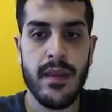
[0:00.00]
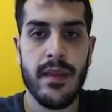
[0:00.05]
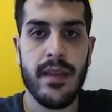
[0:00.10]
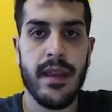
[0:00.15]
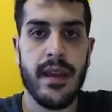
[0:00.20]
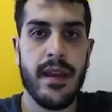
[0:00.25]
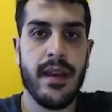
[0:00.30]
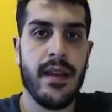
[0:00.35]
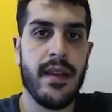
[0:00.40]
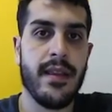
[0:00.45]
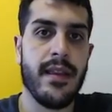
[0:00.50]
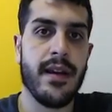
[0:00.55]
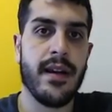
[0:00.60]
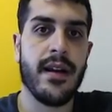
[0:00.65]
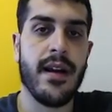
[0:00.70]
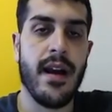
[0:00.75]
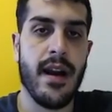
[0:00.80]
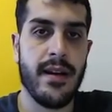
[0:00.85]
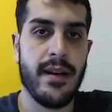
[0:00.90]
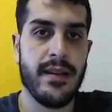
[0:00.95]
the, the
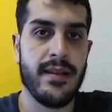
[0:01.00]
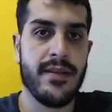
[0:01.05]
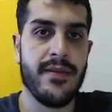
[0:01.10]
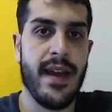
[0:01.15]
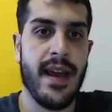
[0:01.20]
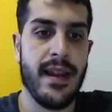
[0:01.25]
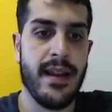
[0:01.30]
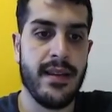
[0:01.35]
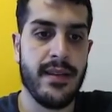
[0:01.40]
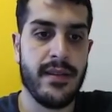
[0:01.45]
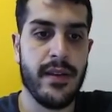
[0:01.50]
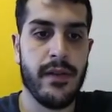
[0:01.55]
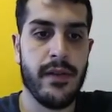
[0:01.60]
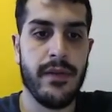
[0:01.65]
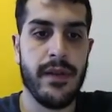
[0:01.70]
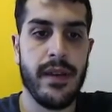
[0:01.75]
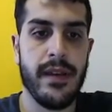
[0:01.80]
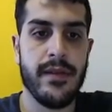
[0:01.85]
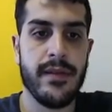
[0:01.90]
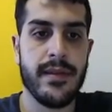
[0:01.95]
card is valid? So
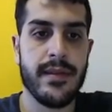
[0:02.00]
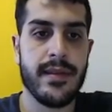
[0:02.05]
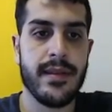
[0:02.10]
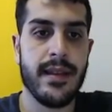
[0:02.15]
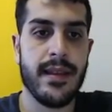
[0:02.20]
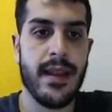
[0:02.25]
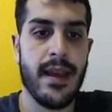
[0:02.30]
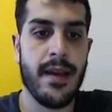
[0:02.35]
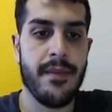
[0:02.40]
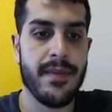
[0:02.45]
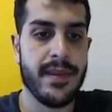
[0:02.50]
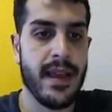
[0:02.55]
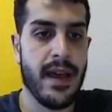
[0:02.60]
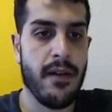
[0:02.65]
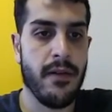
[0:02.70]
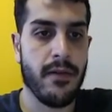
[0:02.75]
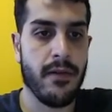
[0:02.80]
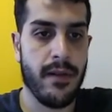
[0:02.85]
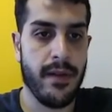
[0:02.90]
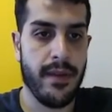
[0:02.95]
we use Luhn's
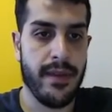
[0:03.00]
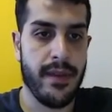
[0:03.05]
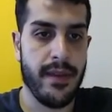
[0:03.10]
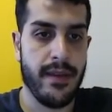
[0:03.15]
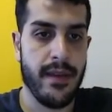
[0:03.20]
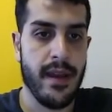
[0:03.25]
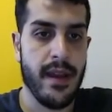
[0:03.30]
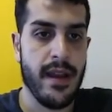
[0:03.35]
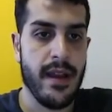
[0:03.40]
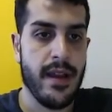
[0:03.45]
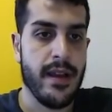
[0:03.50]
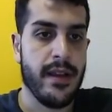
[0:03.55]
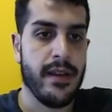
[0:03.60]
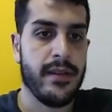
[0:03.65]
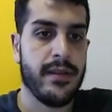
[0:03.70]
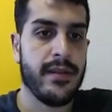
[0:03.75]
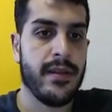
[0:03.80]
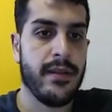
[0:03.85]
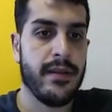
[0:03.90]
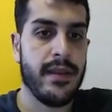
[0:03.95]
algorithm.
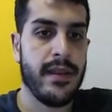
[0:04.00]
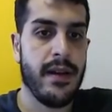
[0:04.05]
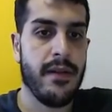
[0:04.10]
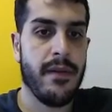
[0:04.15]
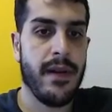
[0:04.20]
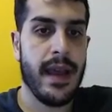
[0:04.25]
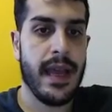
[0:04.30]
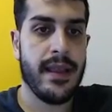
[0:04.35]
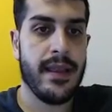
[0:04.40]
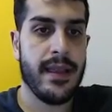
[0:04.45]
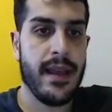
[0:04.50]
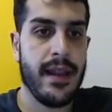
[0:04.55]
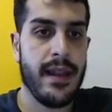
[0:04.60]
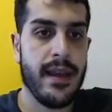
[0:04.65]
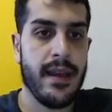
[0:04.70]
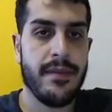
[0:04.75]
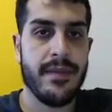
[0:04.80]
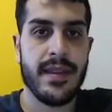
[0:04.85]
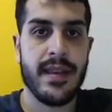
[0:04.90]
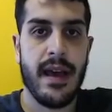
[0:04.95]
So the way the
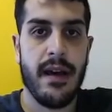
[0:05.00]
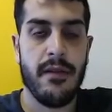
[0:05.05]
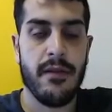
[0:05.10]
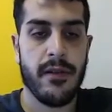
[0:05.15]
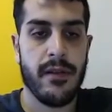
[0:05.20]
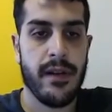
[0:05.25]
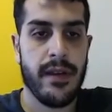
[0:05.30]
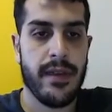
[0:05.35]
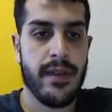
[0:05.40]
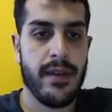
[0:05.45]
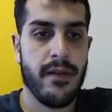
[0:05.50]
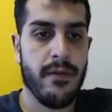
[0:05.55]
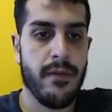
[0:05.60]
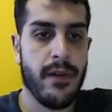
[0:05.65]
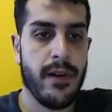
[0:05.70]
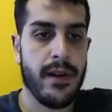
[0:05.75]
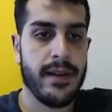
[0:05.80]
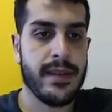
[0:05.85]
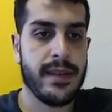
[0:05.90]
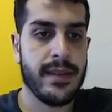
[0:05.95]
Luhn's algorithm
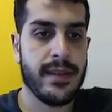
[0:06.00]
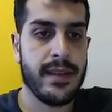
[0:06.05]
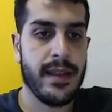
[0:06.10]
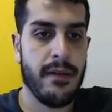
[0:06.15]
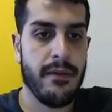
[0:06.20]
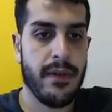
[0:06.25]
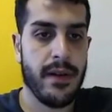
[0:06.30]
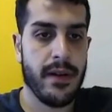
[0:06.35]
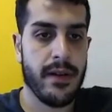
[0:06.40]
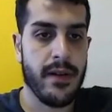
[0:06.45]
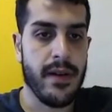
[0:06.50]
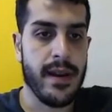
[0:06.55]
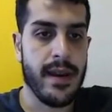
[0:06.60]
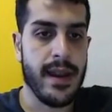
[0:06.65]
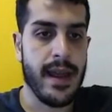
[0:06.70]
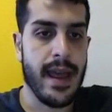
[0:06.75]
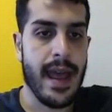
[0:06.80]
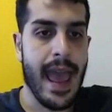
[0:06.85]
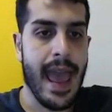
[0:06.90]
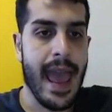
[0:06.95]
works is that we're
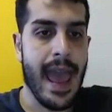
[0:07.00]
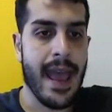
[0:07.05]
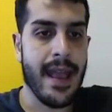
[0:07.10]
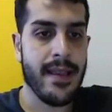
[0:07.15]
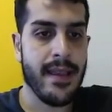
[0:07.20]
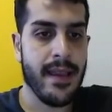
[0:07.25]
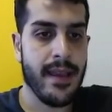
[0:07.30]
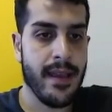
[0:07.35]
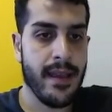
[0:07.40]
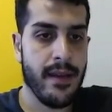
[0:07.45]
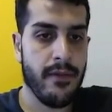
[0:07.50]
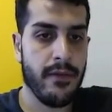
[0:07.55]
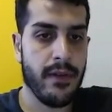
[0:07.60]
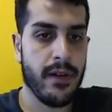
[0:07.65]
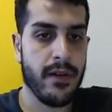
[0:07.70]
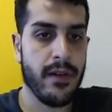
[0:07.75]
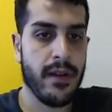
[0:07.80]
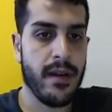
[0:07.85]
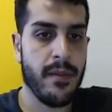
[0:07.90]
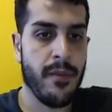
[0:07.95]
gonna add,
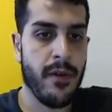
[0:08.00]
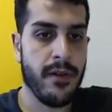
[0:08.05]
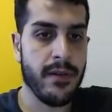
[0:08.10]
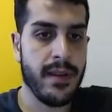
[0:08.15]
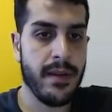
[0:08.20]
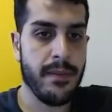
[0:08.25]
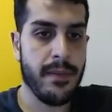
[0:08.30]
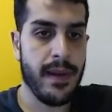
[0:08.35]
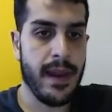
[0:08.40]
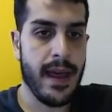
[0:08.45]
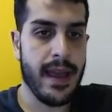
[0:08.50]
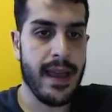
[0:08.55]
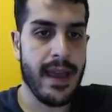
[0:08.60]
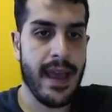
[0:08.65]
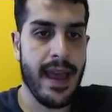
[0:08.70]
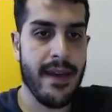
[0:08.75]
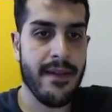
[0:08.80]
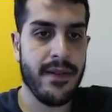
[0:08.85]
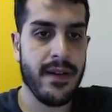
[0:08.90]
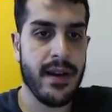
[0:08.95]
we're gonna multiply
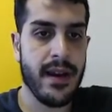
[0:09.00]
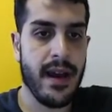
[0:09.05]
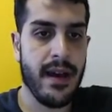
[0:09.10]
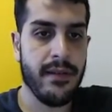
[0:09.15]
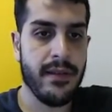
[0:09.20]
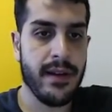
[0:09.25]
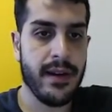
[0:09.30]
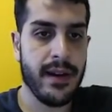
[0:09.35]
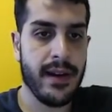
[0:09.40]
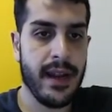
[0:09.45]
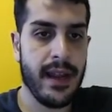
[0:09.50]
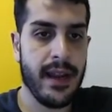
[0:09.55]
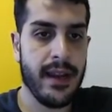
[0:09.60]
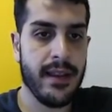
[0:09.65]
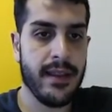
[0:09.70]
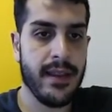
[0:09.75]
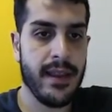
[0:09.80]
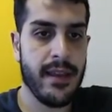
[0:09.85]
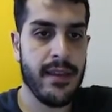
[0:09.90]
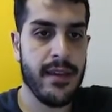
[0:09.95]
every
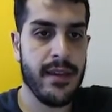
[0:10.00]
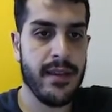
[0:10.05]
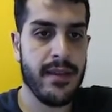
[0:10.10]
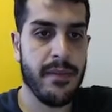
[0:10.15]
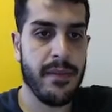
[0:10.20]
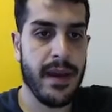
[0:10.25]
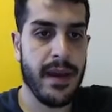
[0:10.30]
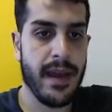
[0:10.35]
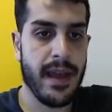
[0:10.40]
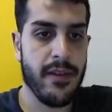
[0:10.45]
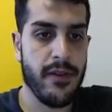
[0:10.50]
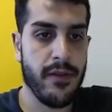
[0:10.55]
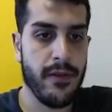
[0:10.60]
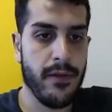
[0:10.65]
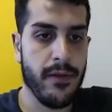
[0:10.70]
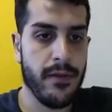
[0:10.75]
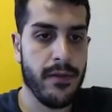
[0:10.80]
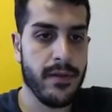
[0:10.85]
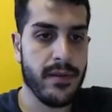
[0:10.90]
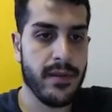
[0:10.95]
alternating digit by
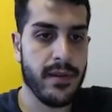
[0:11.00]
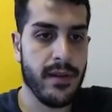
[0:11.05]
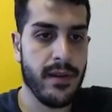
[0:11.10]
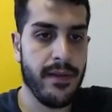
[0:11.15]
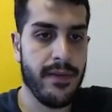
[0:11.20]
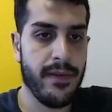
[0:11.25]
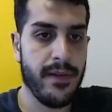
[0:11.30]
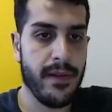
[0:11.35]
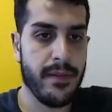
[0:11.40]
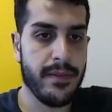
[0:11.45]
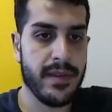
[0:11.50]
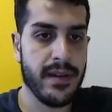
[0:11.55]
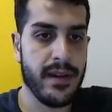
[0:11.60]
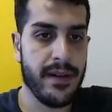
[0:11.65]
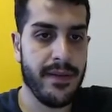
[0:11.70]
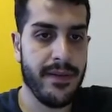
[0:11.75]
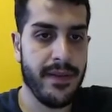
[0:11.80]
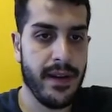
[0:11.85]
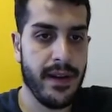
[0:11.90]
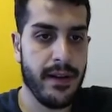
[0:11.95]
2. So if you
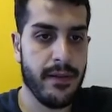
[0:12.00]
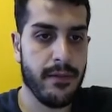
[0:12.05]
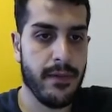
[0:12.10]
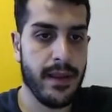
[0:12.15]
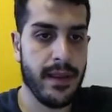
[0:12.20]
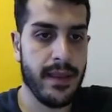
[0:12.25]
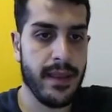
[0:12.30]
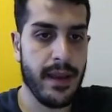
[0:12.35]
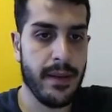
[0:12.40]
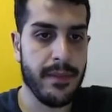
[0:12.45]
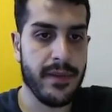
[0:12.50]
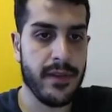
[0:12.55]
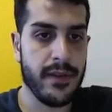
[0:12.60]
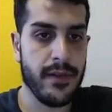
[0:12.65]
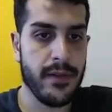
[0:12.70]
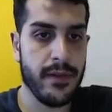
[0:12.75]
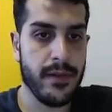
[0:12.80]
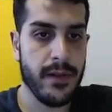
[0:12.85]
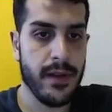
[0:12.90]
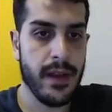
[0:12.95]
observe here, 1 times
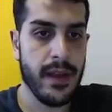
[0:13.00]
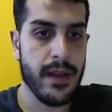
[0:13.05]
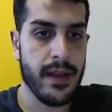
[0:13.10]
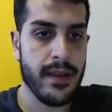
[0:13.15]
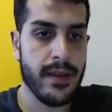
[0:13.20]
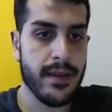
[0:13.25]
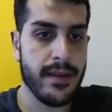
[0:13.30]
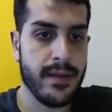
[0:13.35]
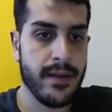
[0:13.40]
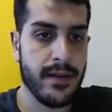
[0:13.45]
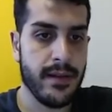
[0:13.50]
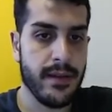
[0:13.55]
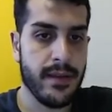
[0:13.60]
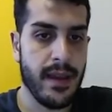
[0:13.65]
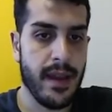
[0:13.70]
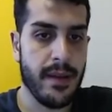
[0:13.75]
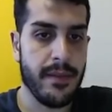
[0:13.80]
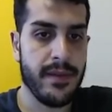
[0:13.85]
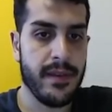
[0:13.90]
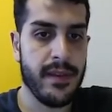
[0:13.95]
2, 0
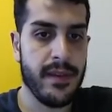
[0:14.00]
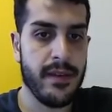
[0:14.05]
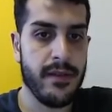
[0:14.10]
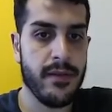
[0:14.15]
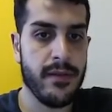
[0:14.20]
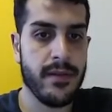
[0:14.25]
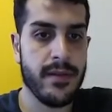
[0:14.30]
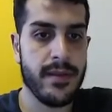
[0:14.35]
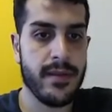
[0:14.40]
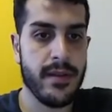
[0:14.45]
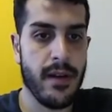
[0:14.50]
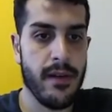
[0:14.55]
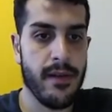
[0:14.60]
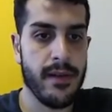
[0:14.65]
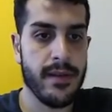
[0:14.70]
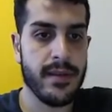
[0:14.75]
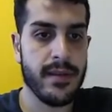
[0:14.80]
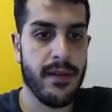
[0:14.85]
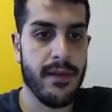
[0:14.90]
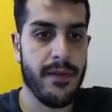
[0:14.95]
times 2, so
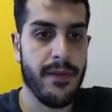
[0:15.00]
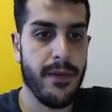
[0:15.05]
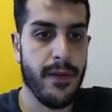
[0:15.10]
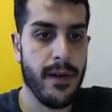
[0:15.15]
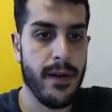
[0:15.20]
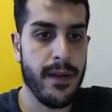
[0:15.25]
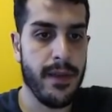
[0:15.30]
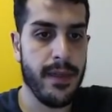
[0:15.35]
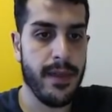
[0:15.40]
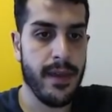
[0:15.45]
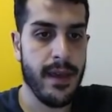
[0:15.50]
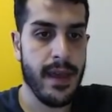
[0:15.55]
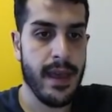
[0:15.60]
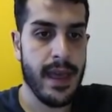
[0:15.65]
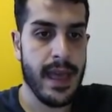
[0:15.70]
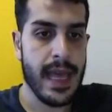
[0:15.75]
on and so forth.